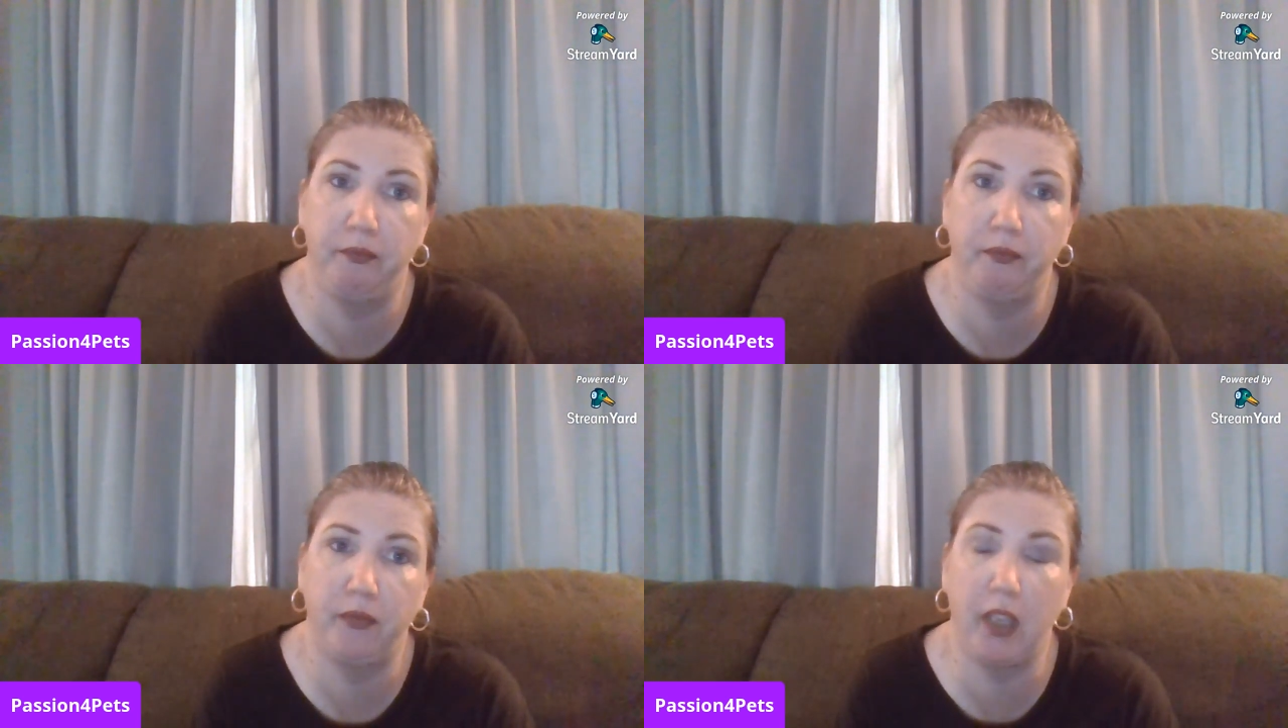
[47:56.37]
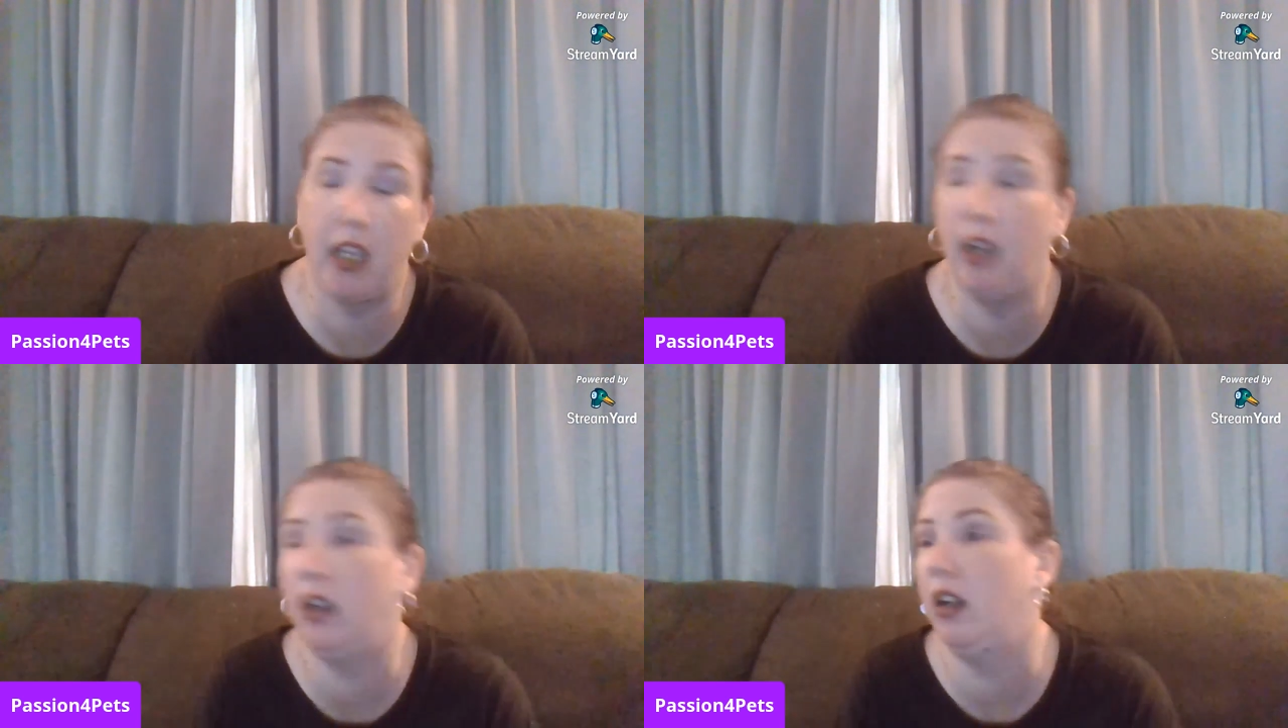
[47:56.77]

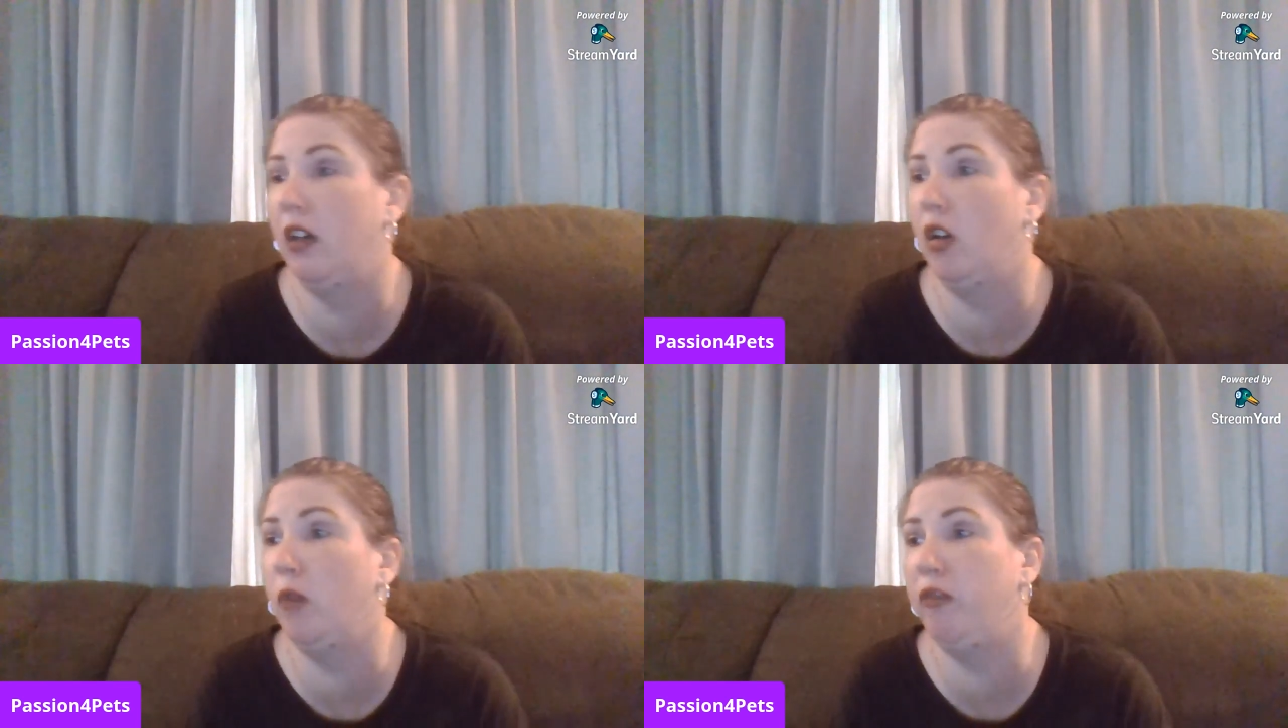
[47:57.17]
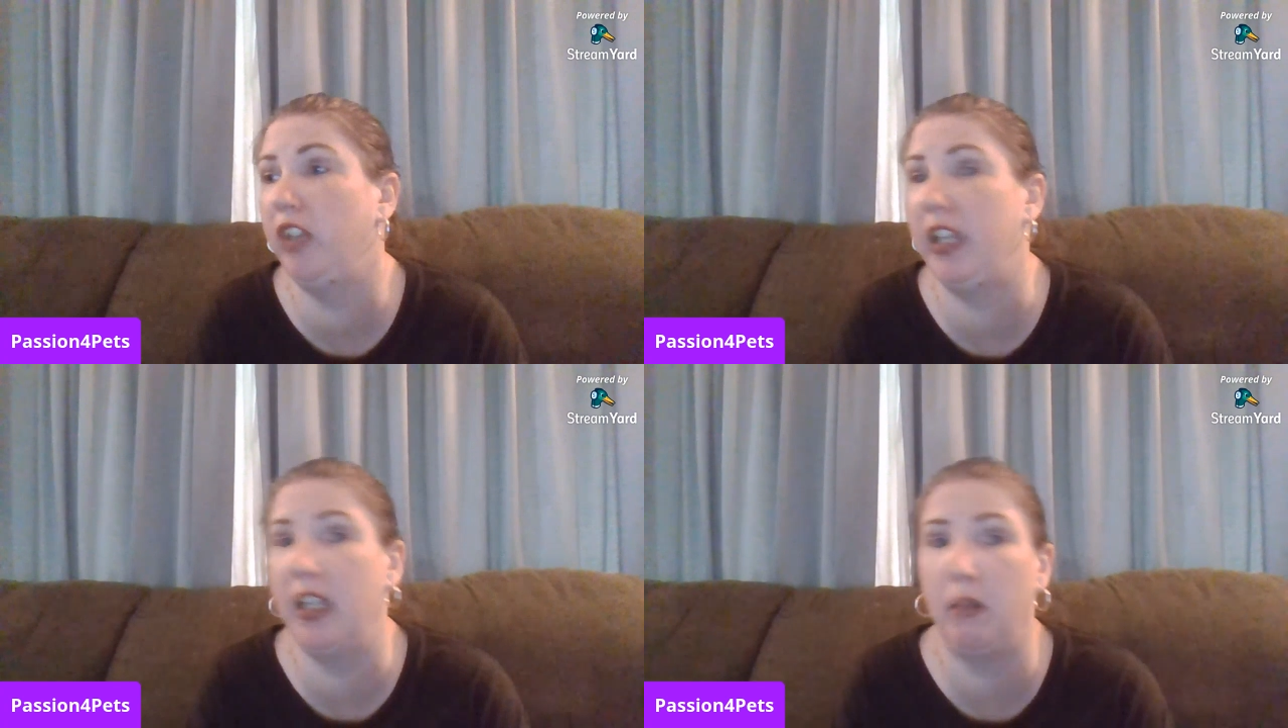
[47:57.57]
yeah,
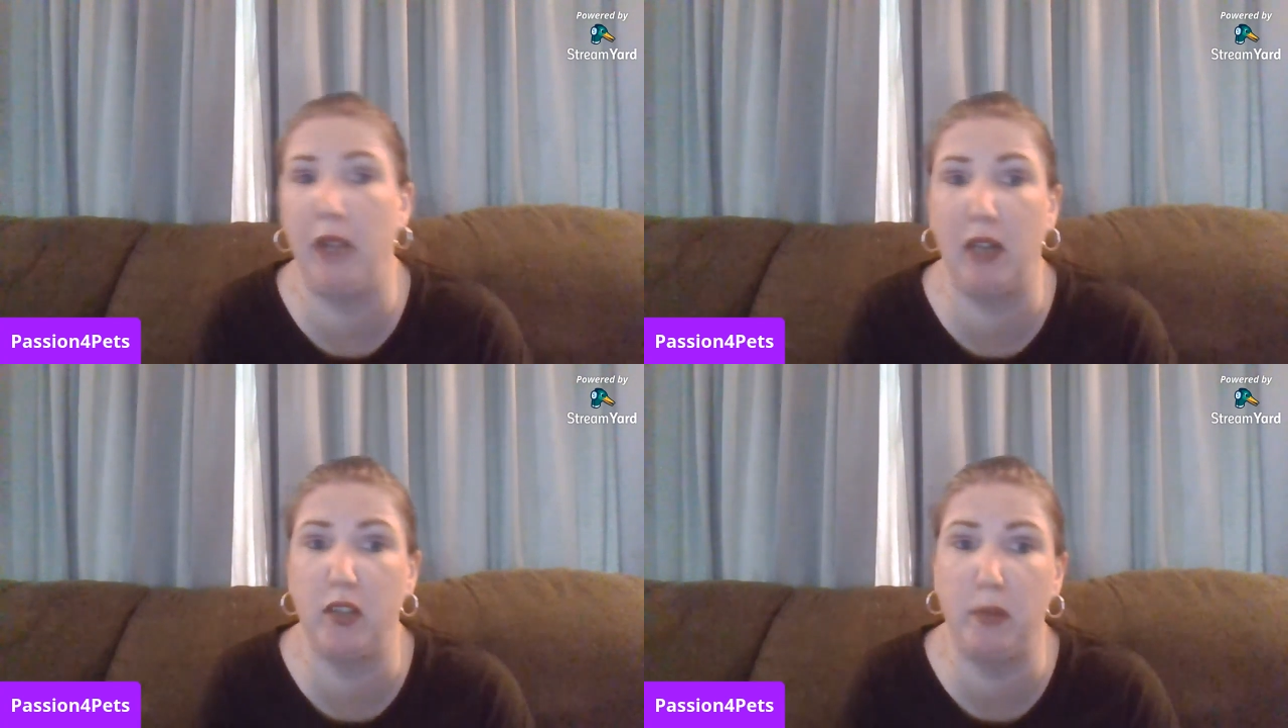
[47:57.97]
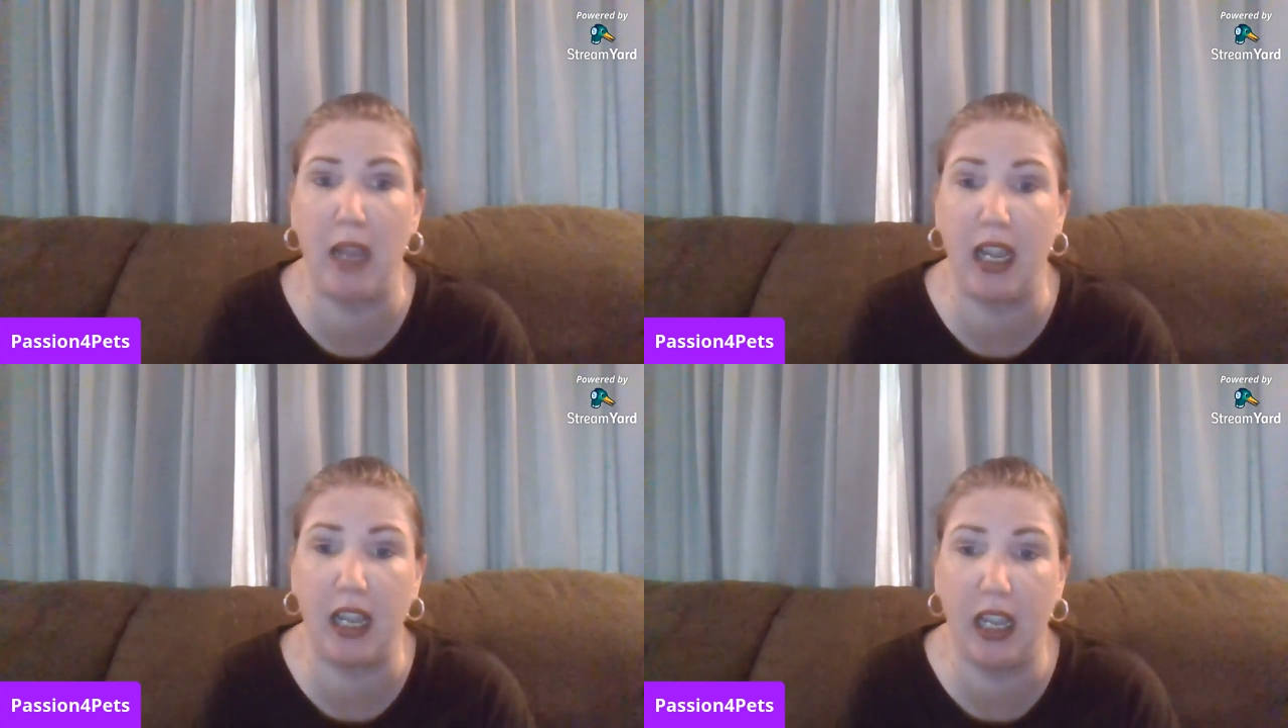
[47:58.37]
hopefully he'll bounce
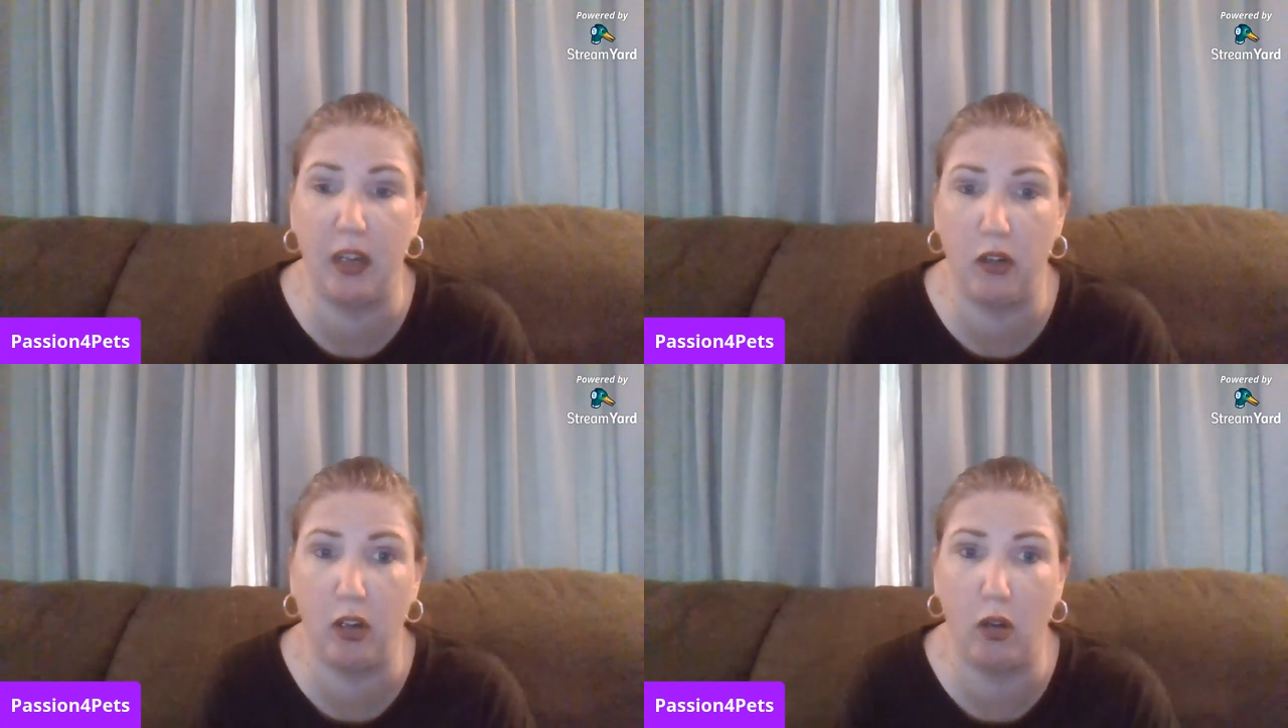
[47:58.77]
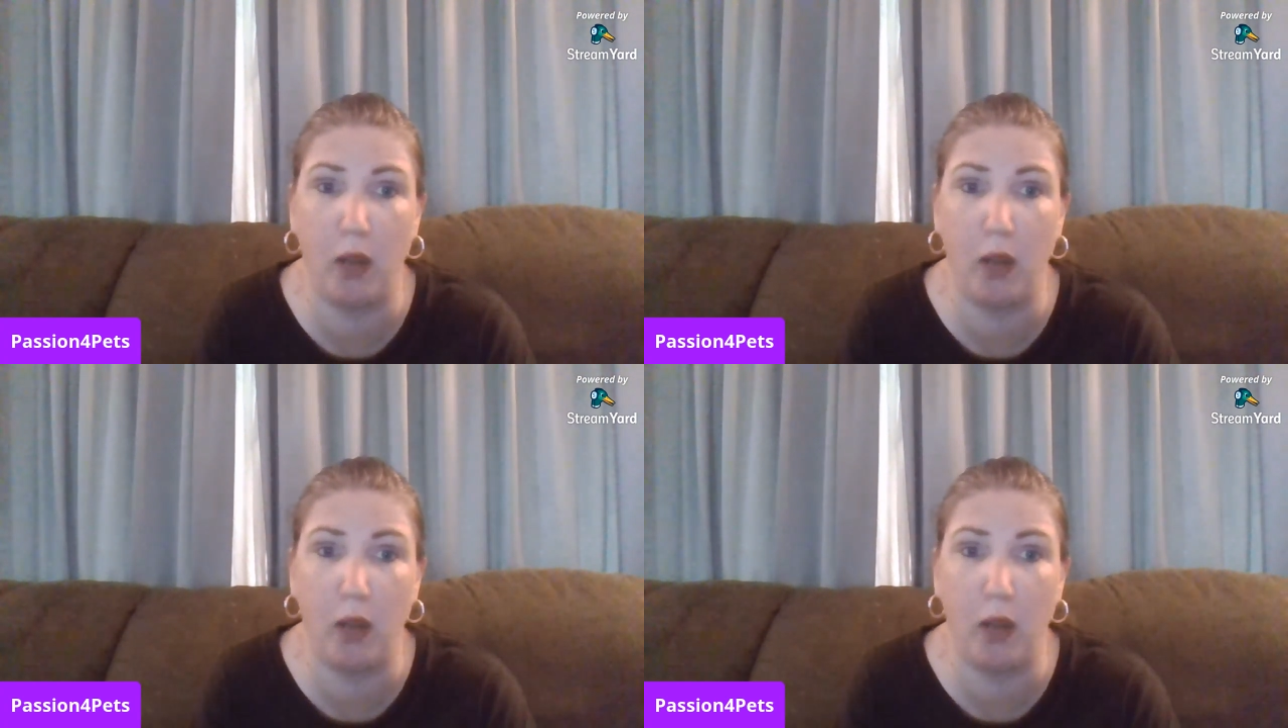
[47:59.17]
back. I don't know.